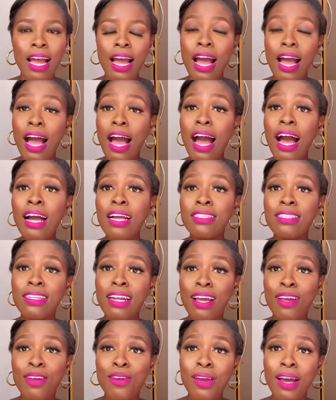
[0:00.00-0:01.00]
Act
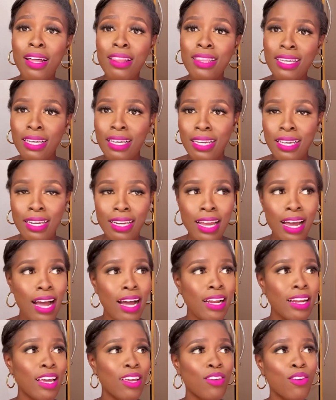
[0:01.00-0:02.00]
like you are thinking.
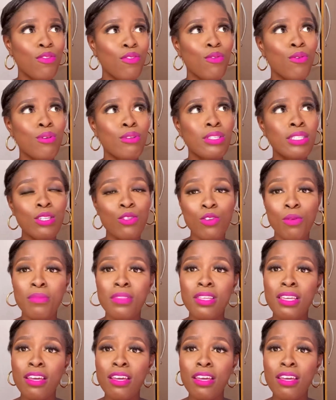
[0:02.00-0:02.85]
Act like you even want to say something.